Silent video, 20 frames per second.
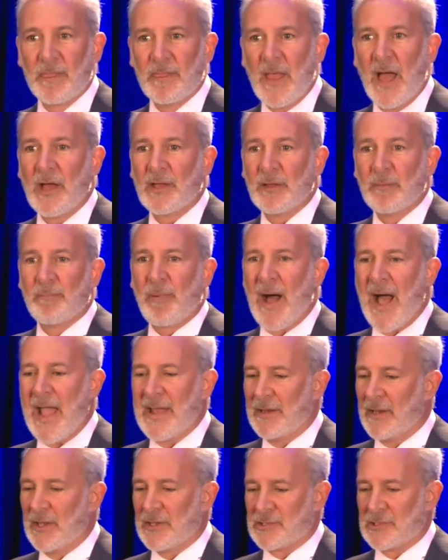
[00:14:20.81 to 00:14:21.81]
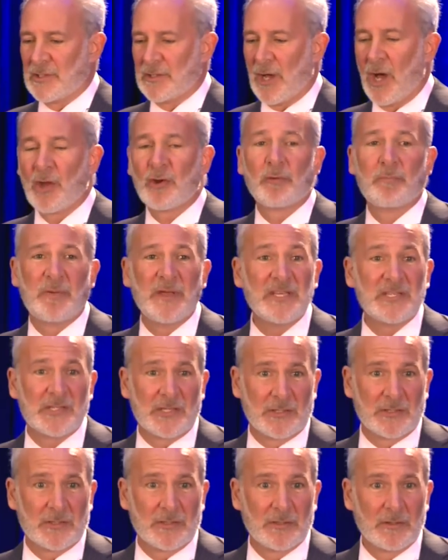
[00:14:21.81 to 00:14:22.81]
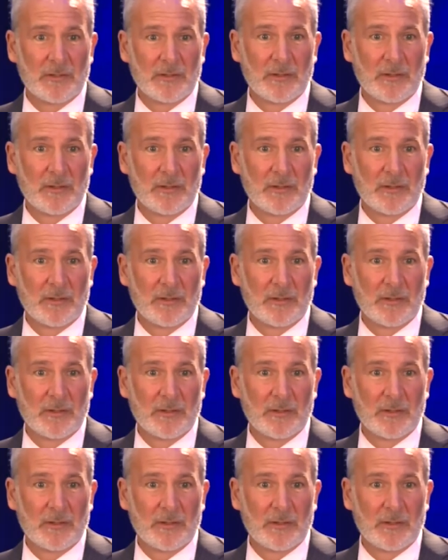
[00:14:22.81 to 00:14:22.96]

now you buy it and it's in 100 pieces.